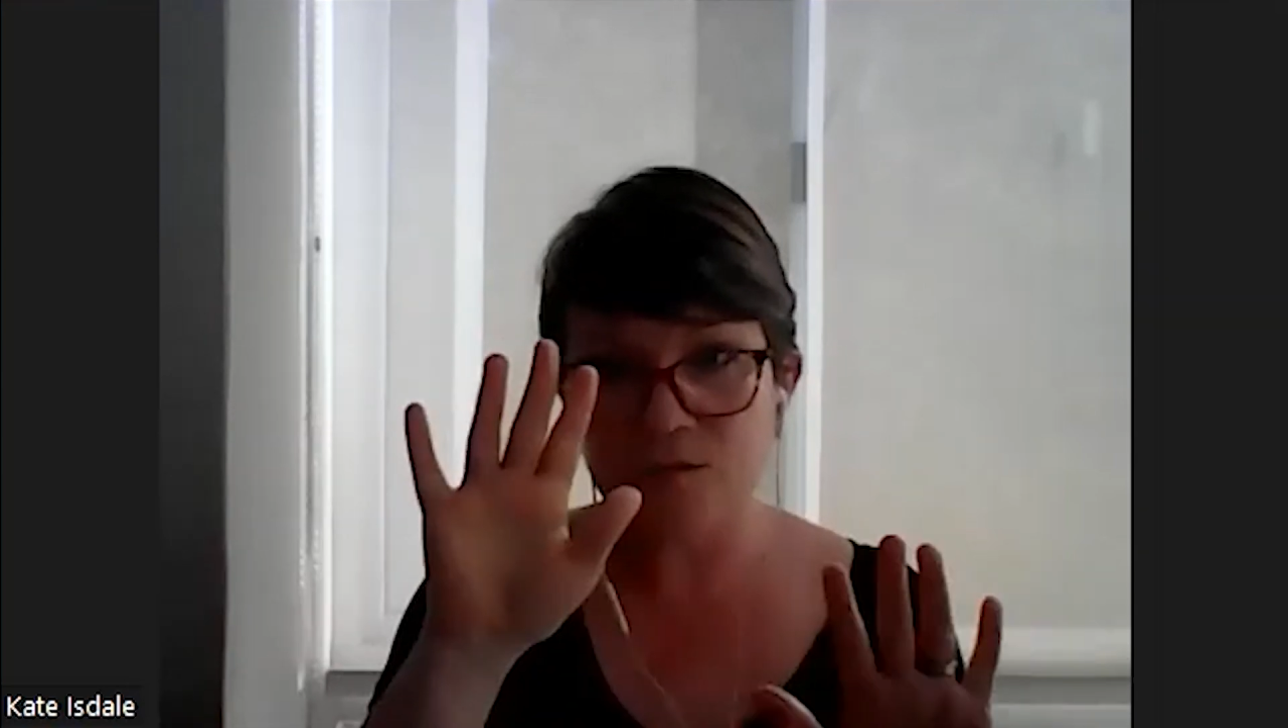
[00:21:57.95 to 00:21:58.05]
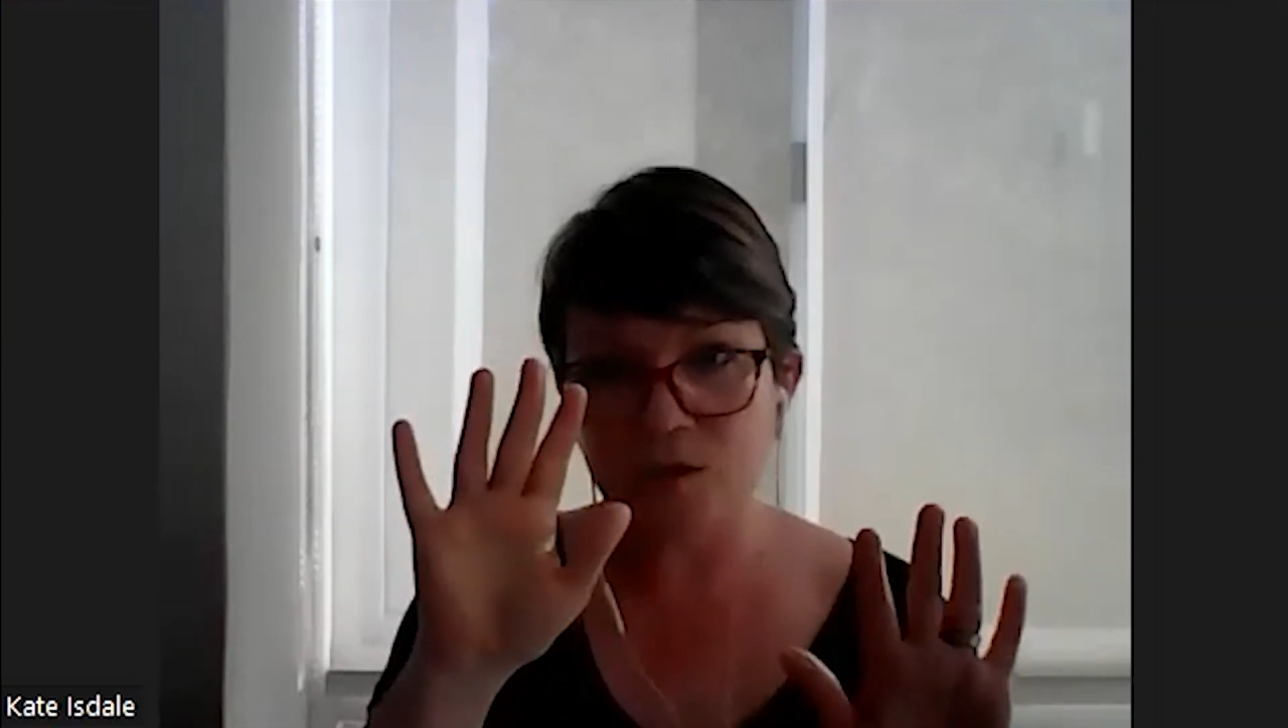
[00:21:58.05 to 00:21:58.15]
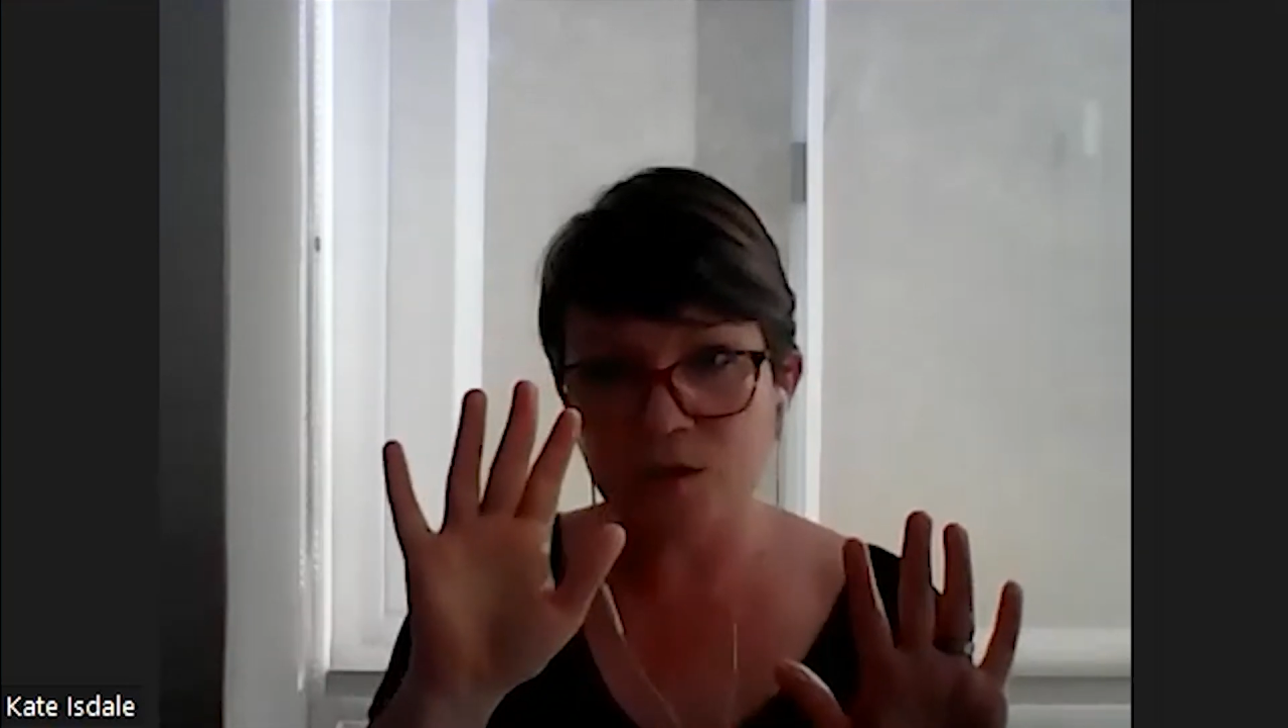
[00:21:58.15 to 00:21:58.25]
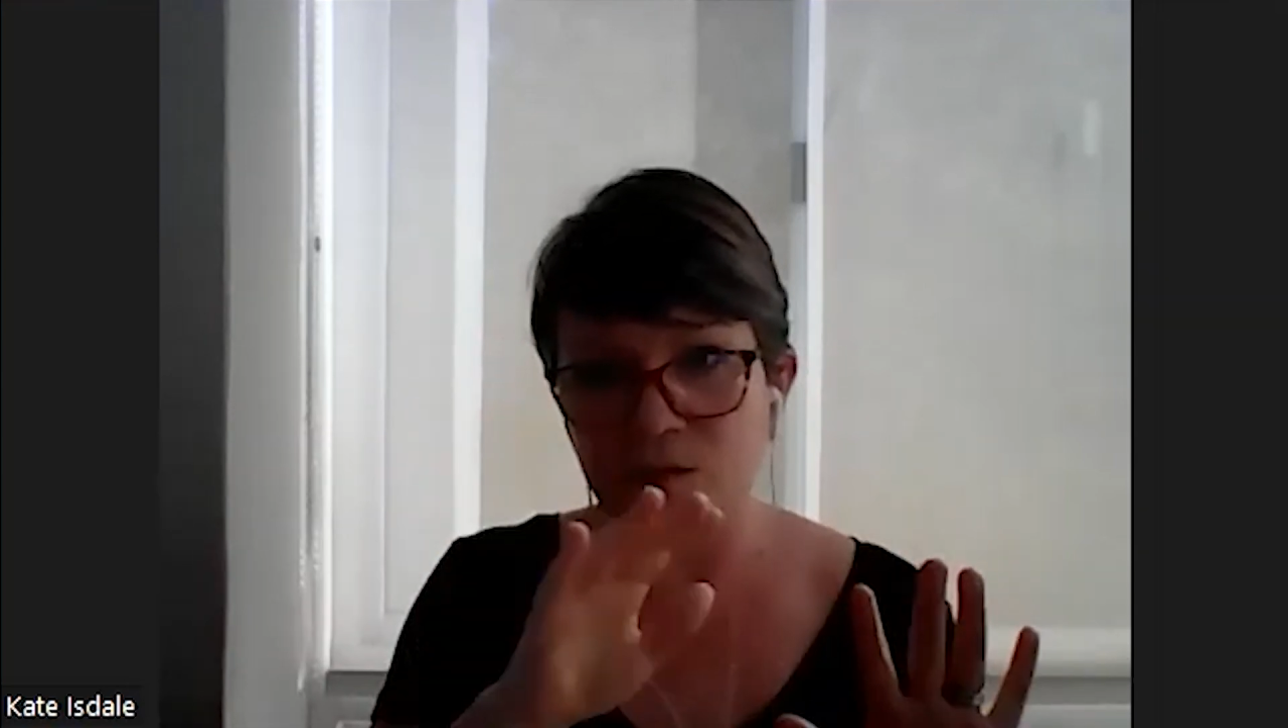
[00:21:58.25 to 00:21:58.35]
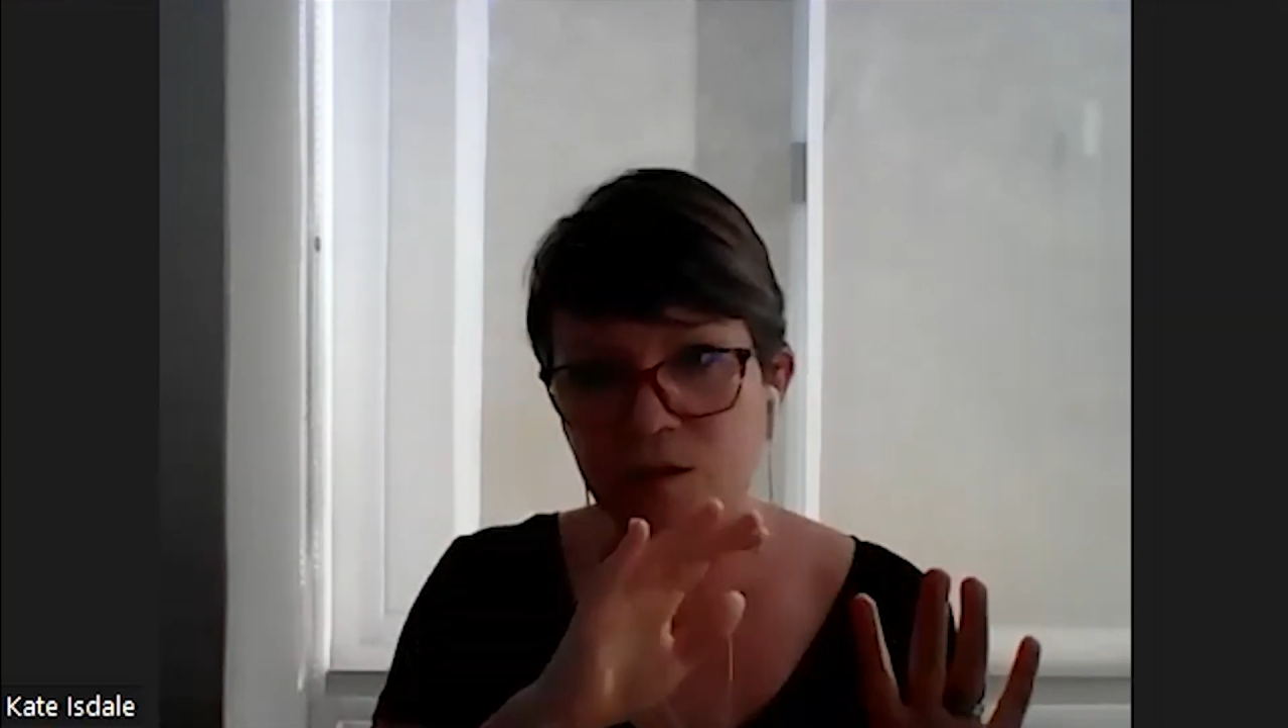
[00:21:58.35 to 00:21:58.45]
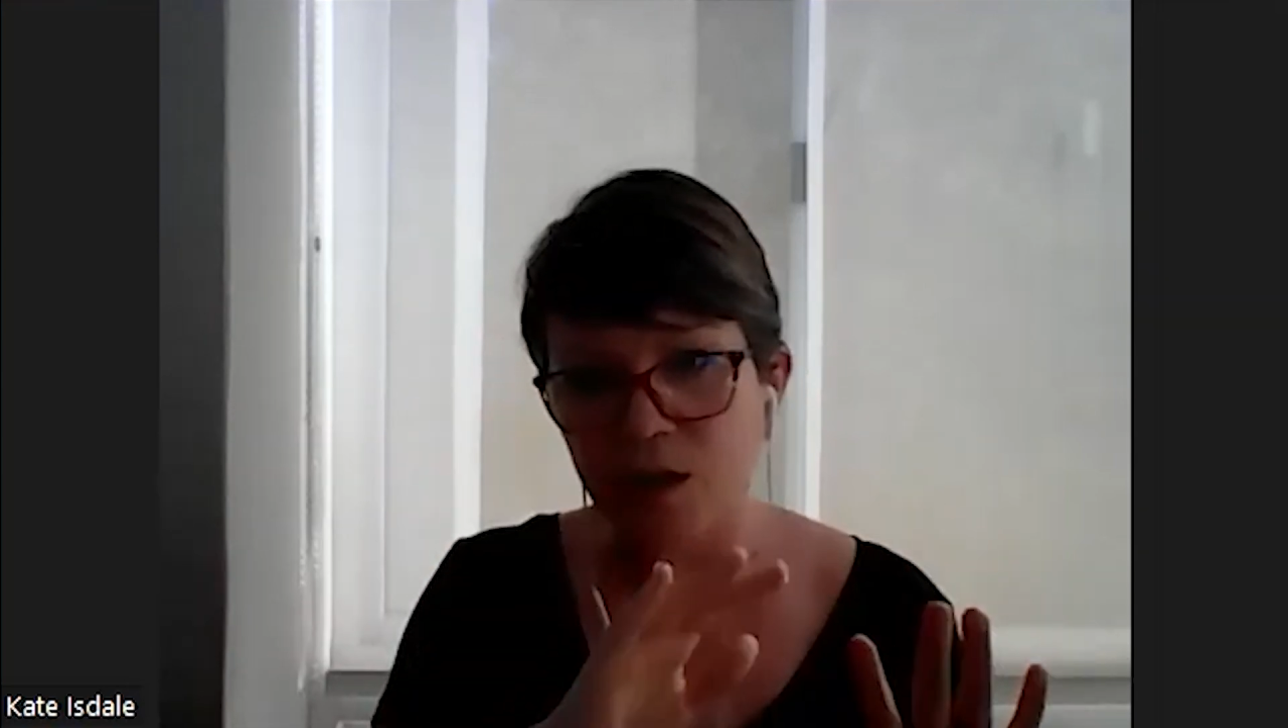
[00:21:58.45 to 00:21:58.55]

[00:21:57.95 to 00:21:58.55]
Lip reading: the